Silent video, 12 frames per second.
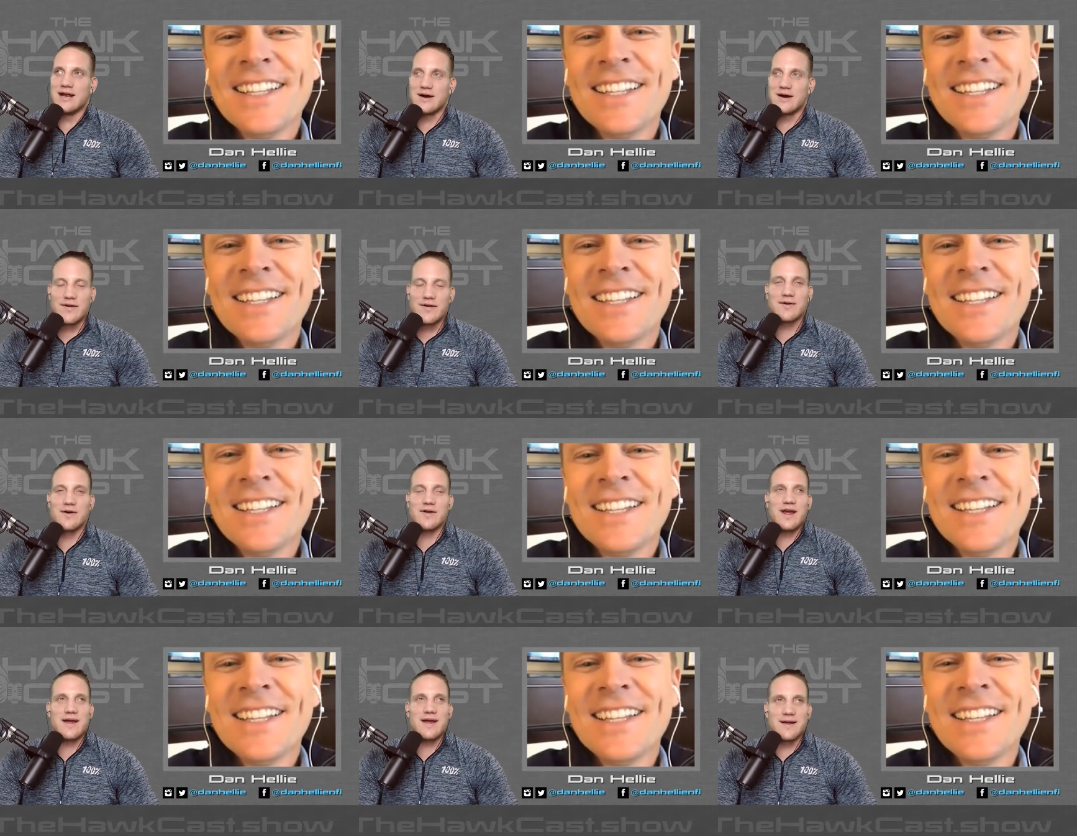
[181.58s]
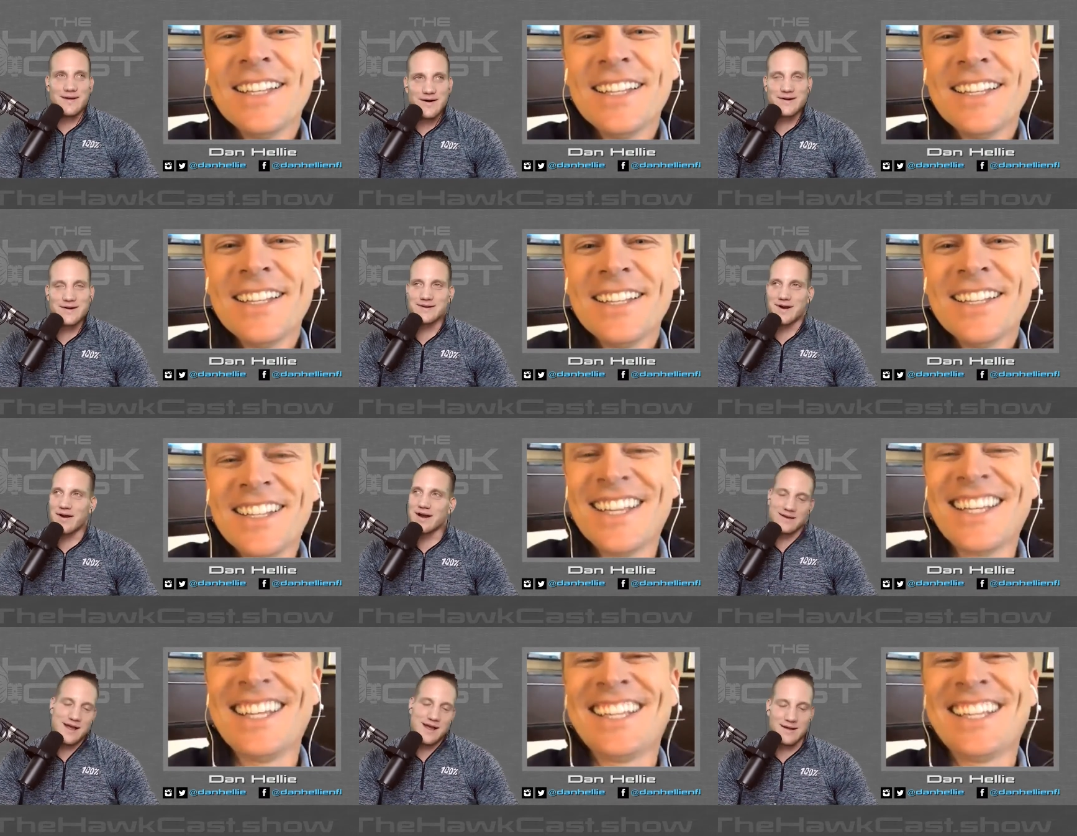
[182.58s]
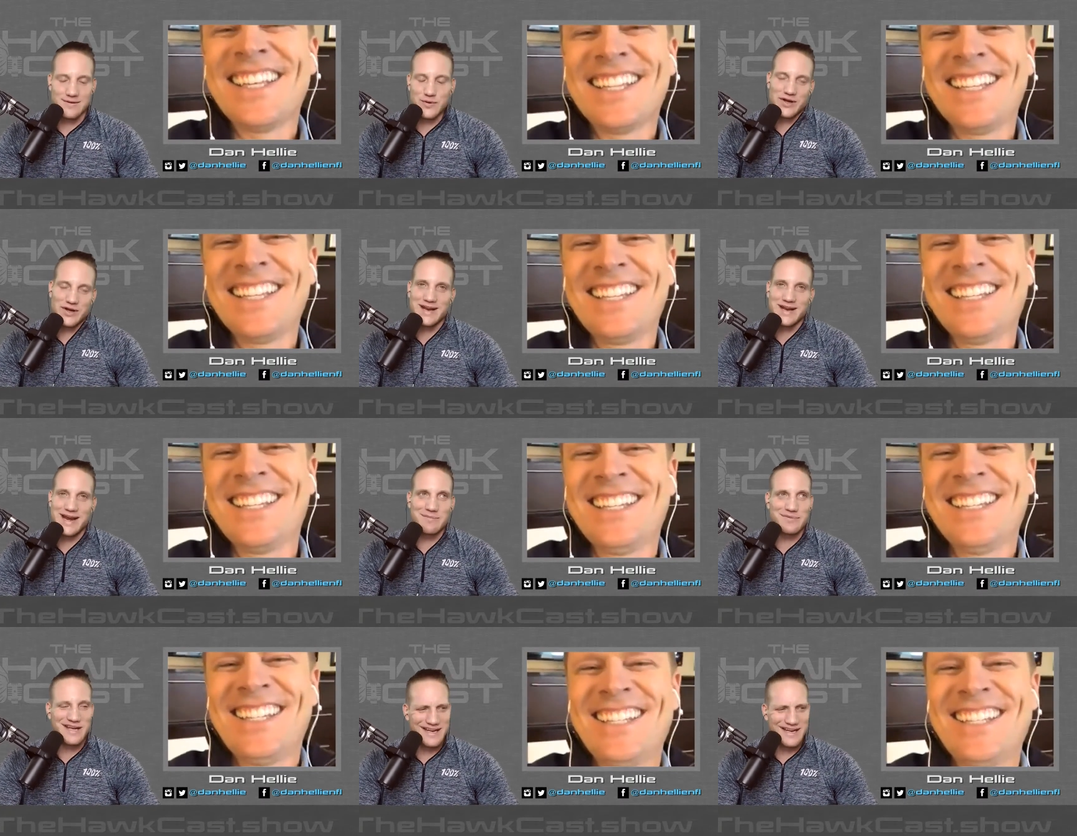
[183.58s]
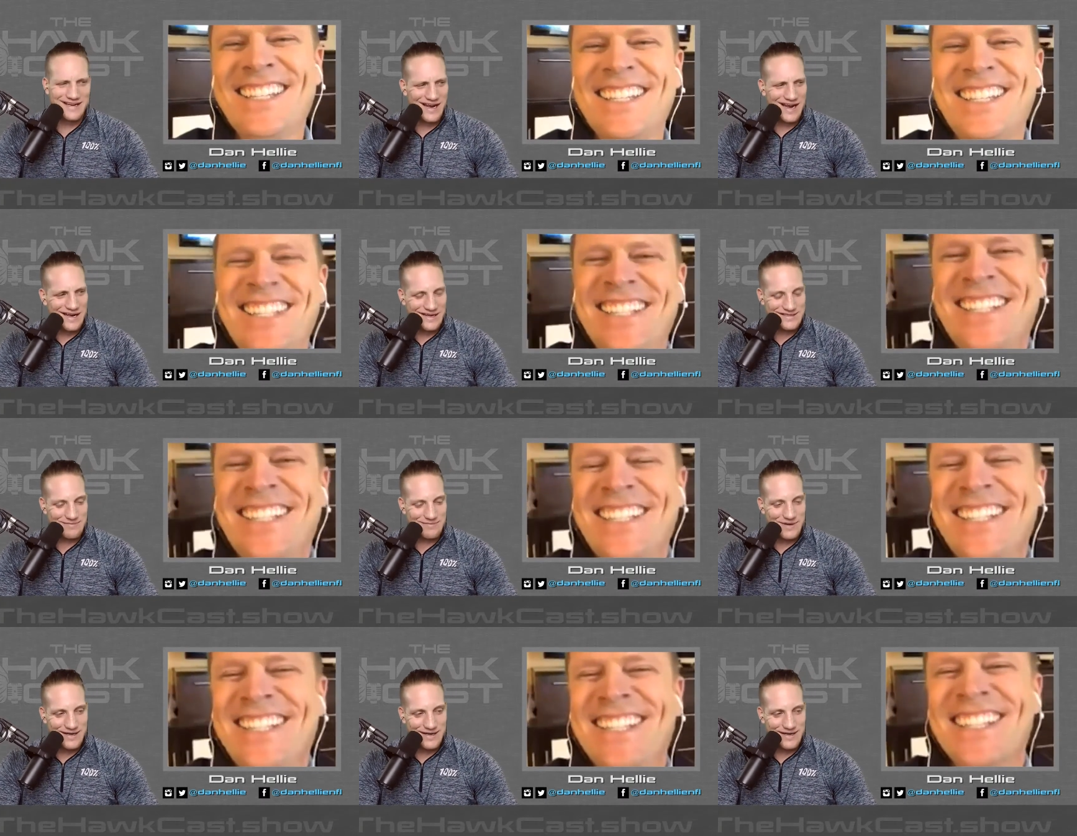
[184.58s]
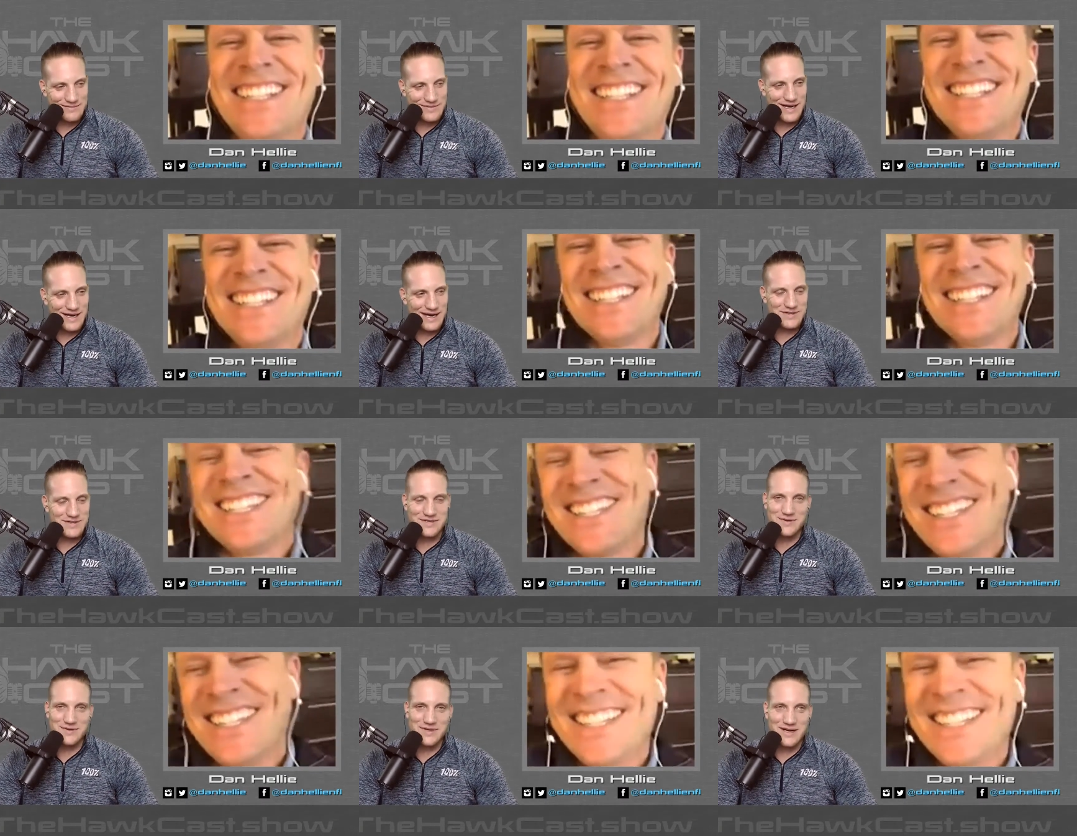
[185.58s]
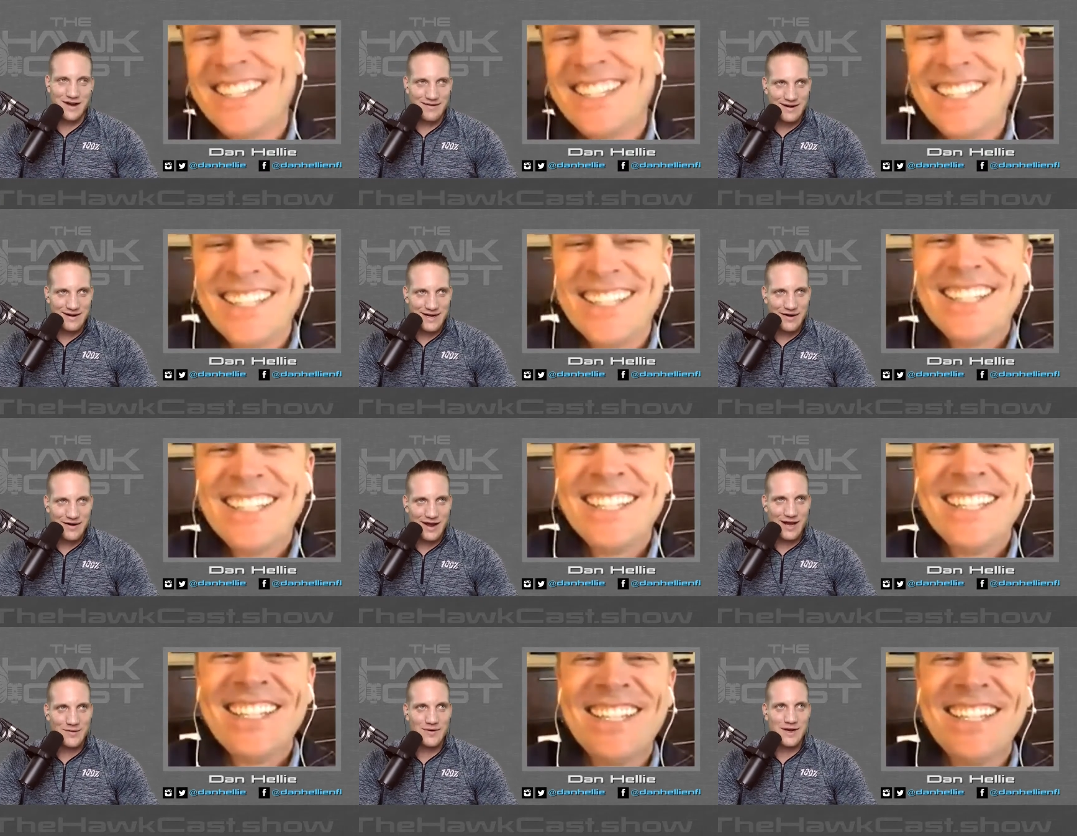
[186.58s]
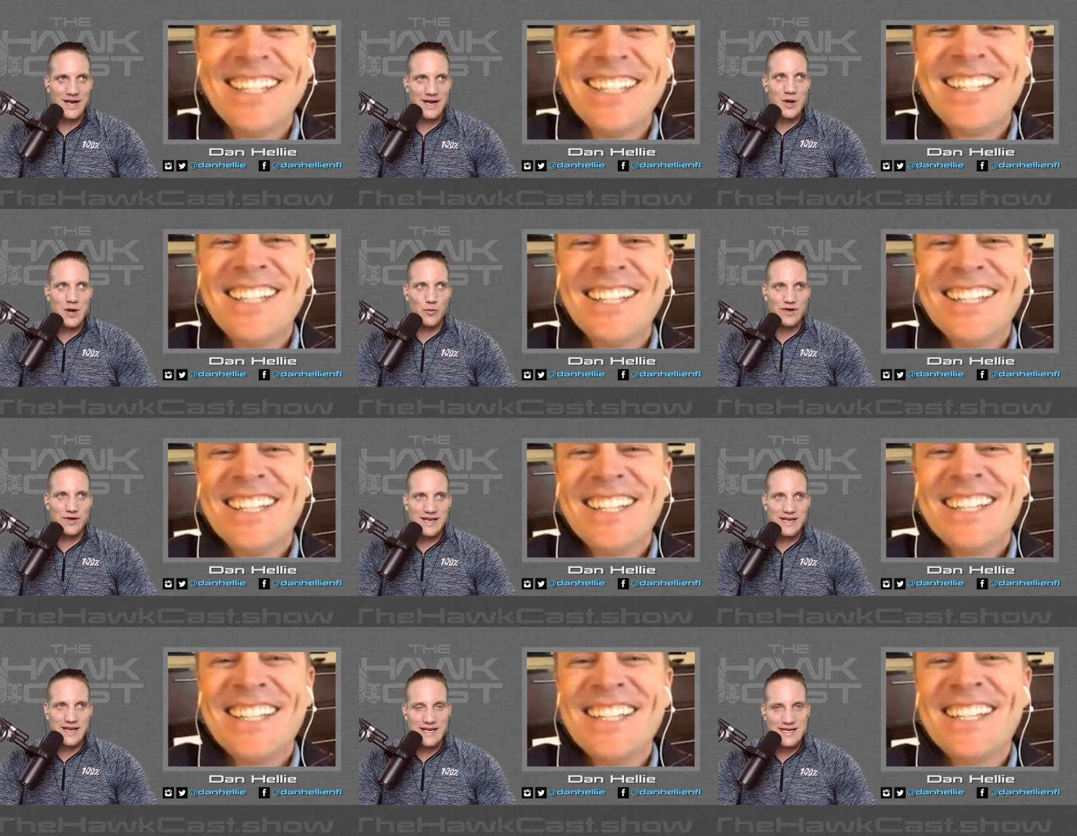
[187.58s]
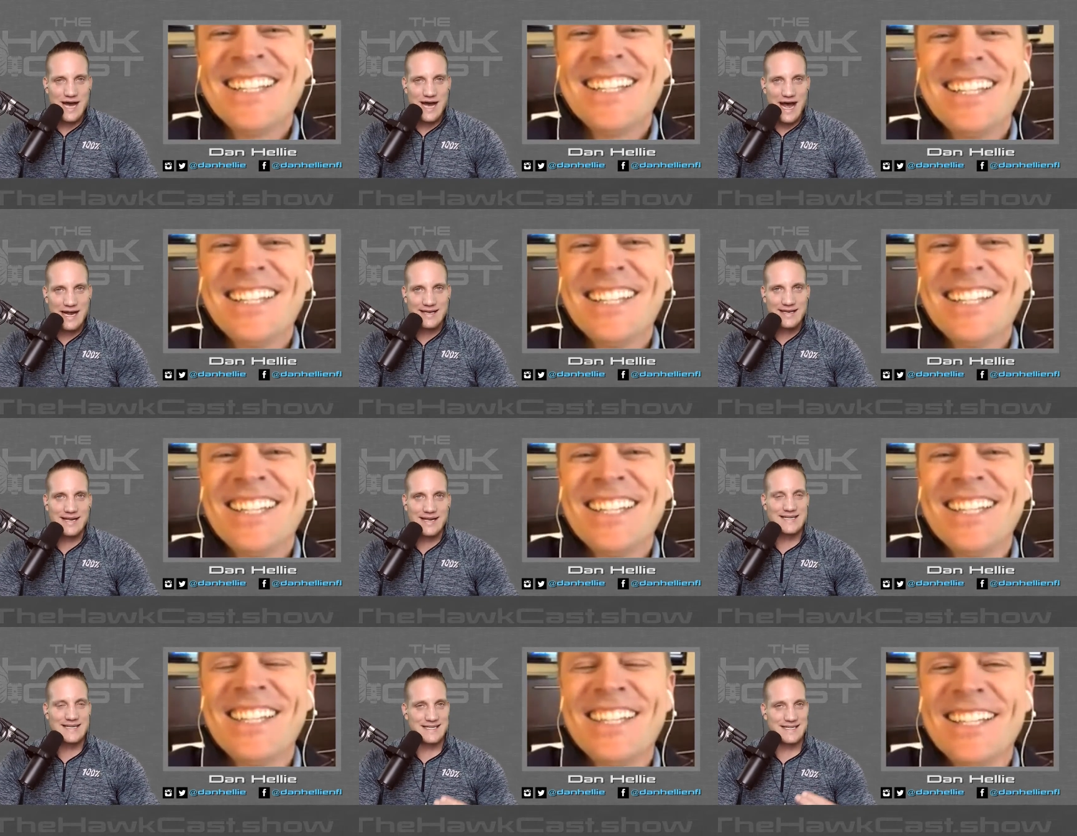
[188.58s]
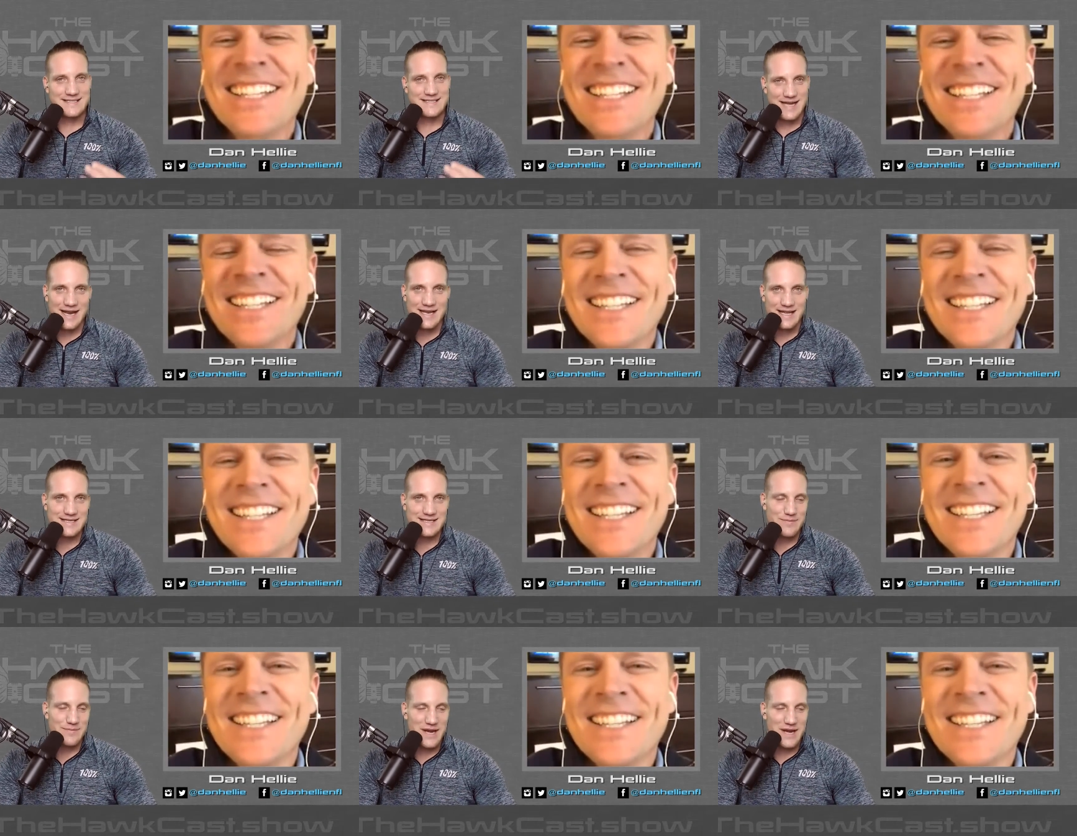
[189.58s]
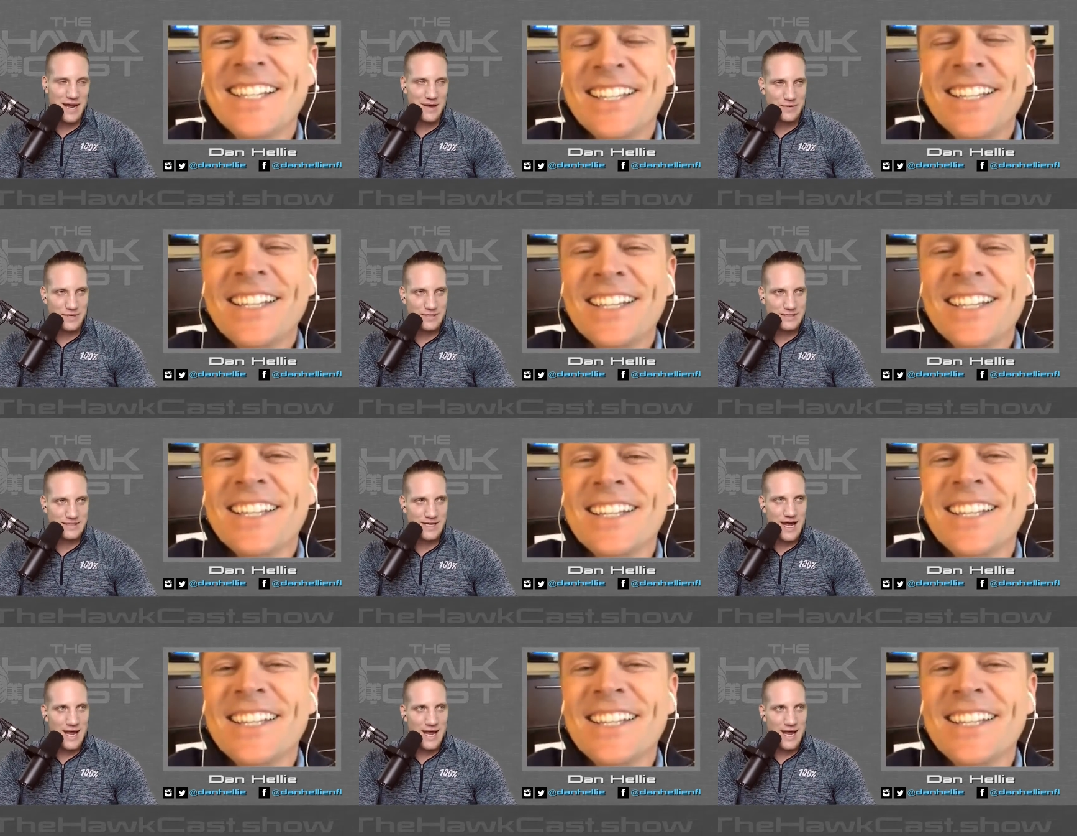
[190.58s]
Speaker 1: "All right, okay, oh, all right, yeah, I'm good." And I'm thinking, I was like, "Man, I'm I'm just doing color here. I don't really need to ID the guys the second that something happens."